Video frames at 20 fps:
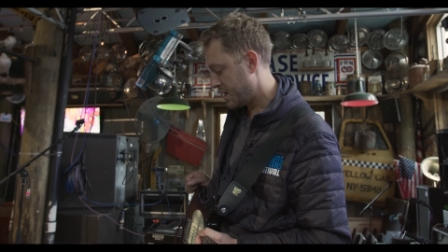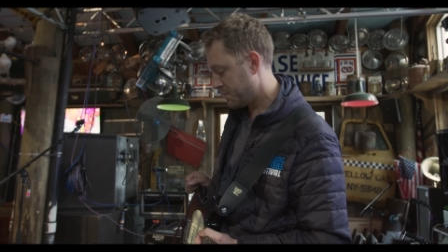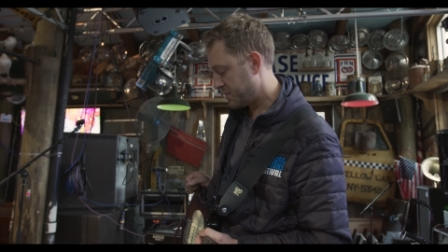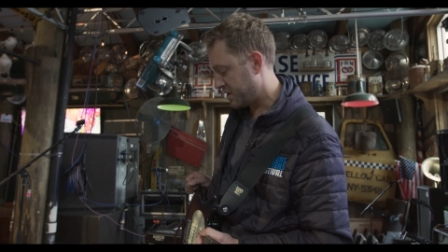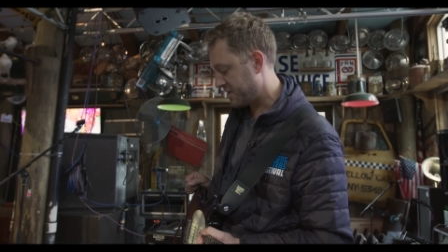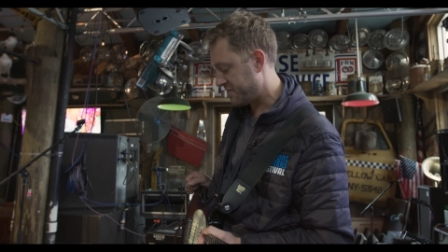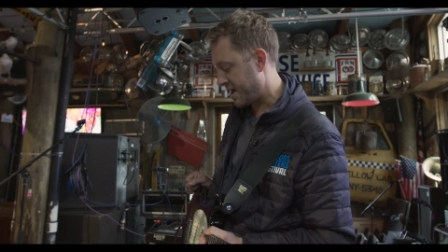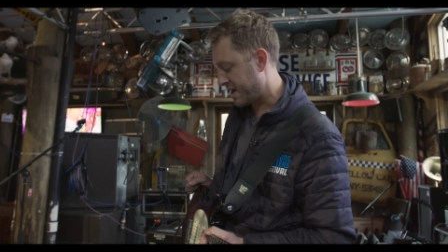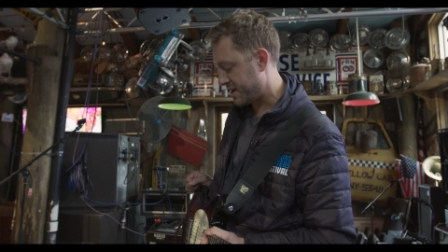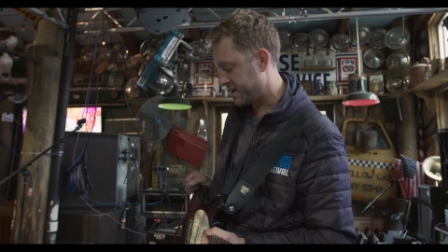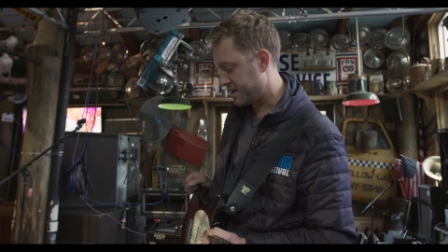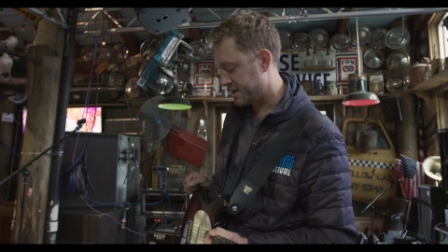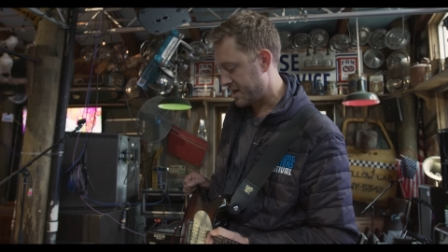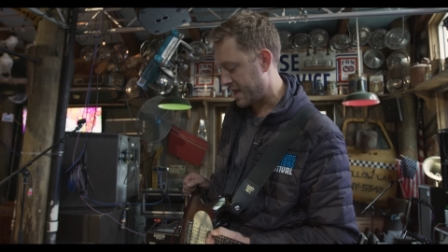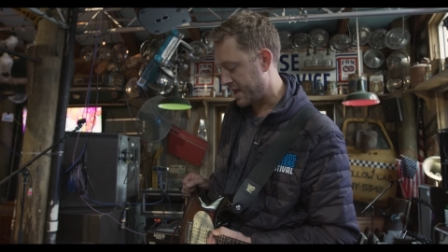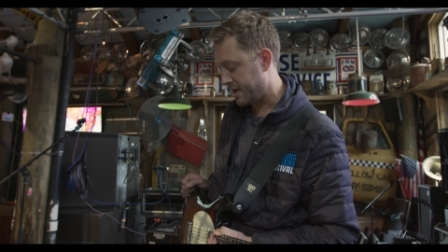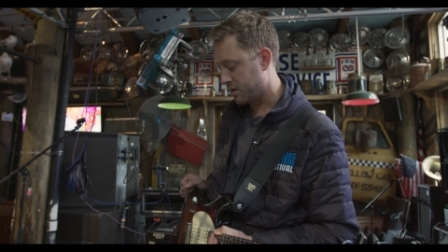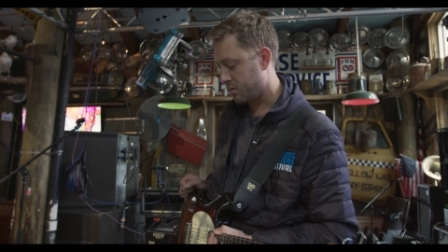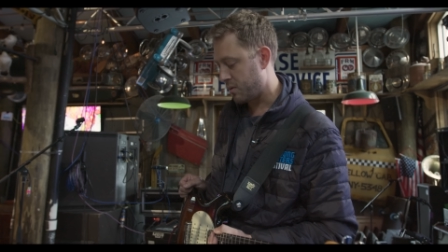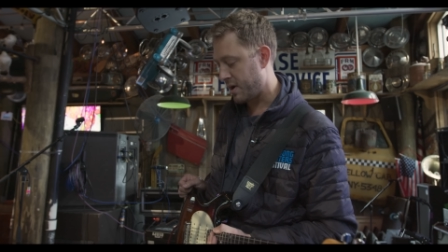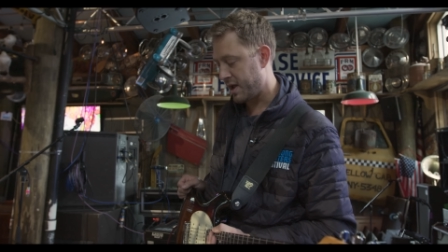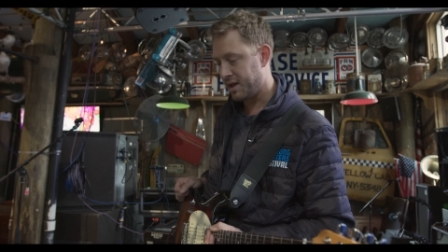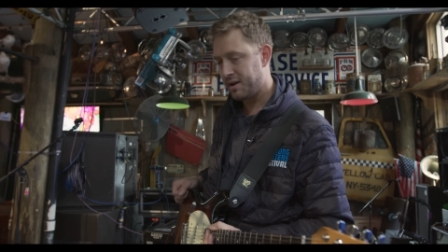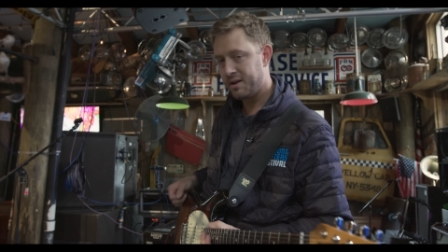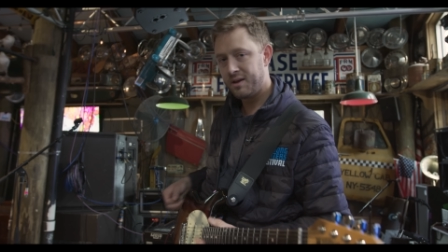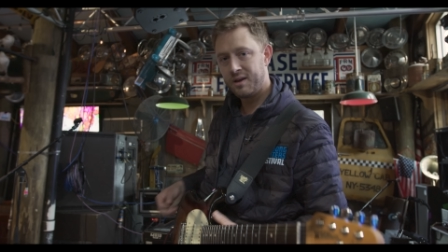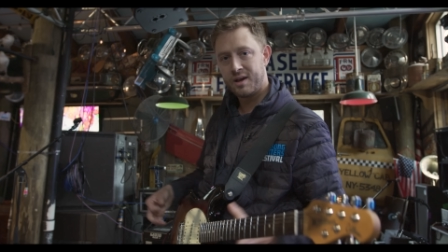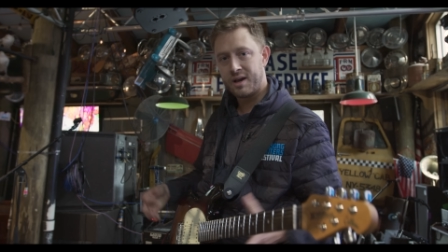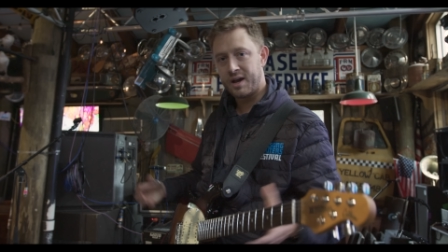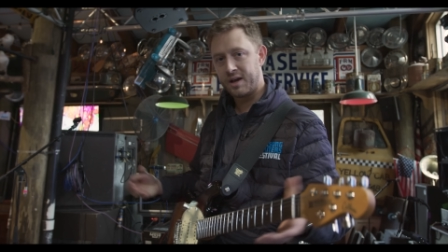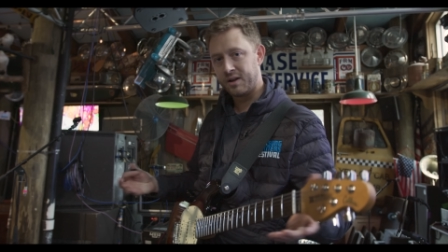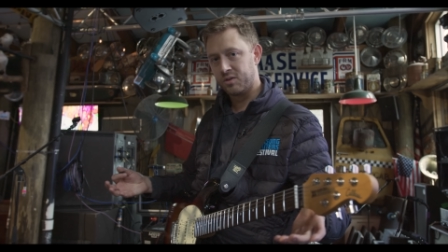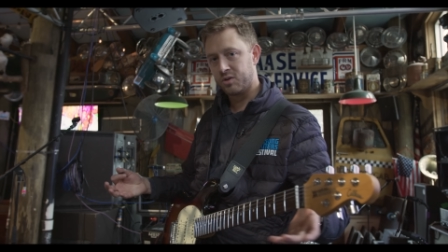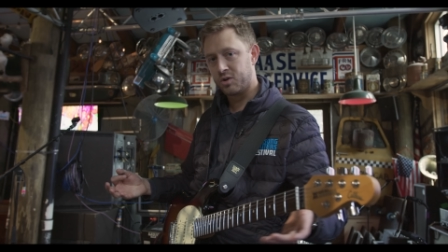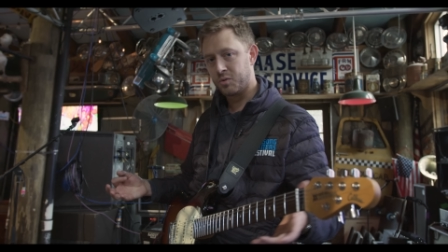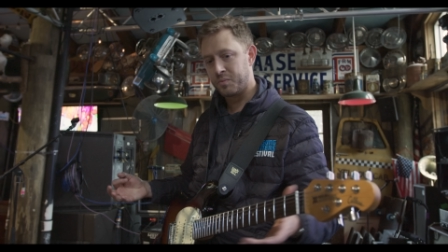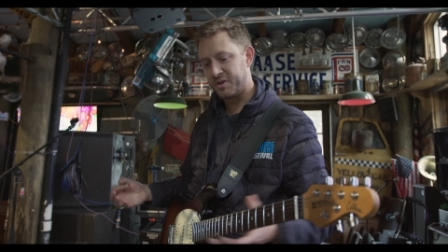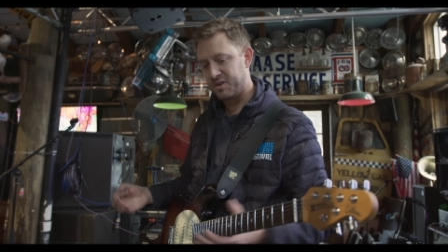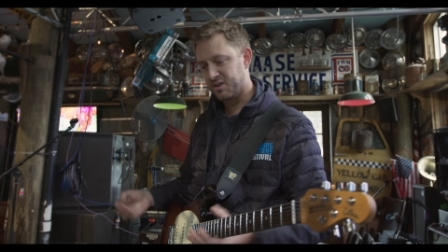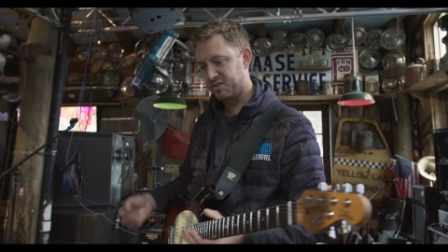but I've added an 808 and a
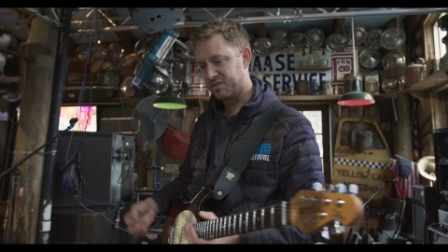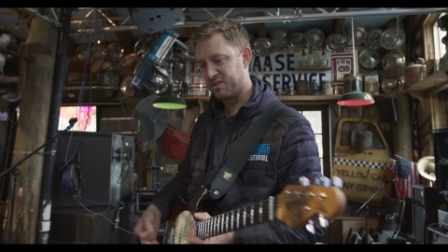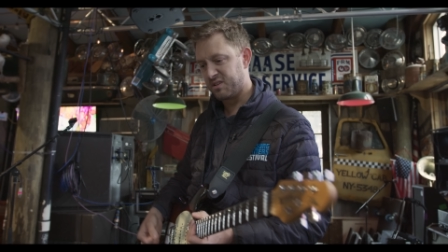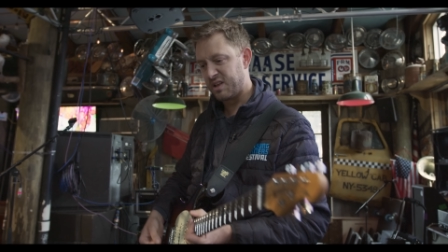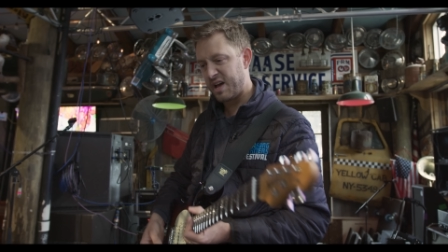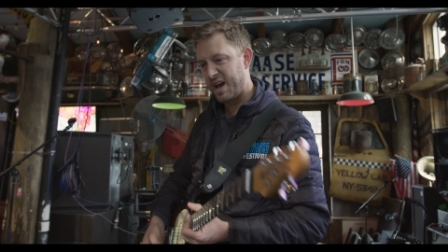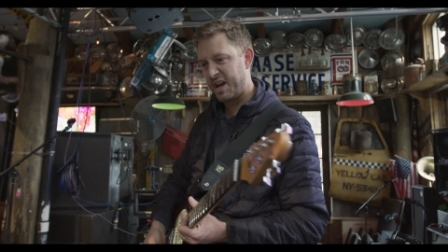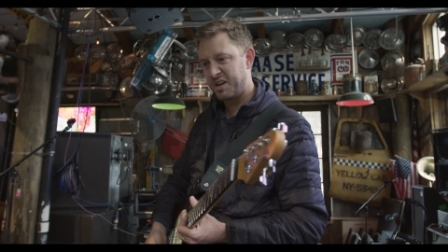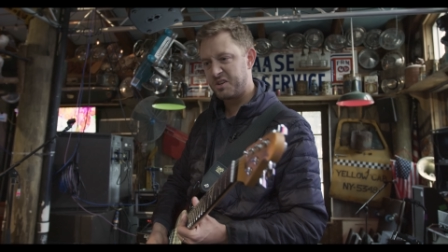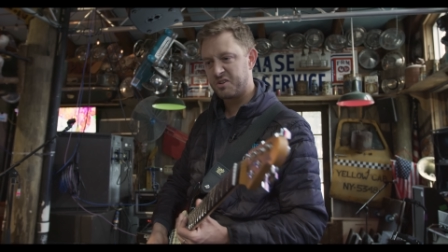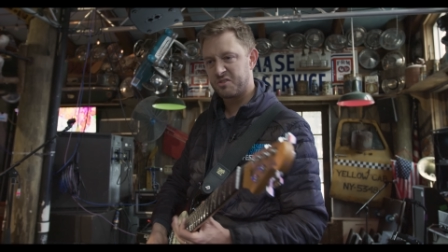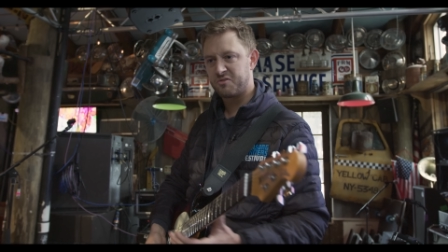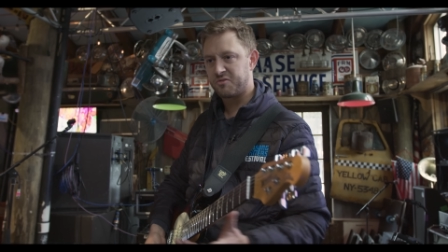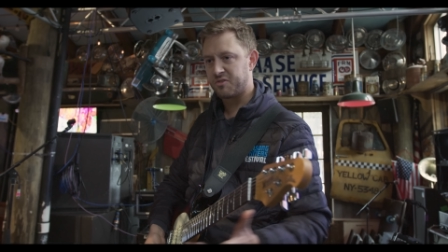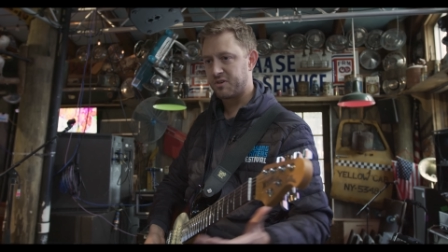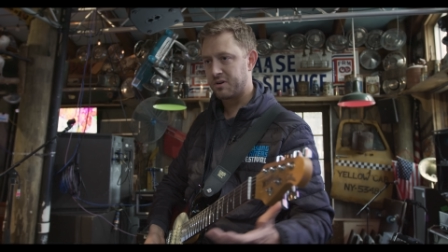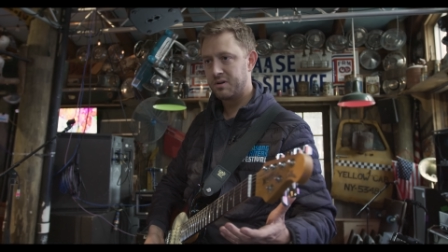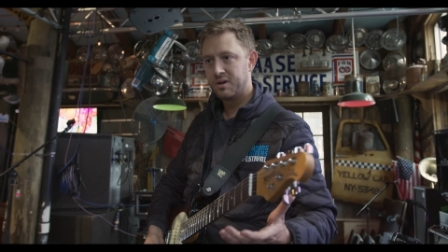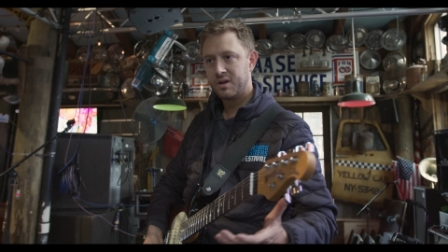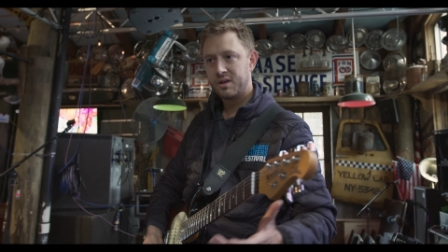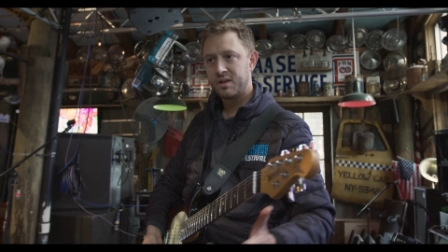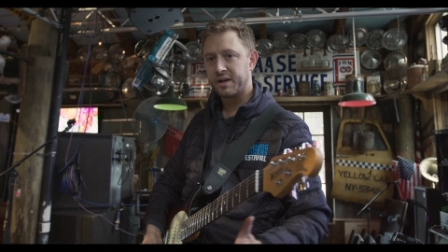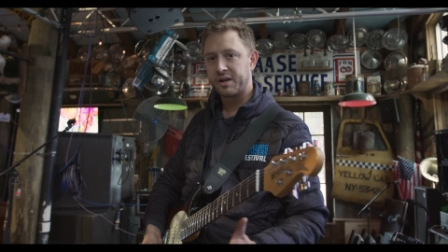little bit of delay just for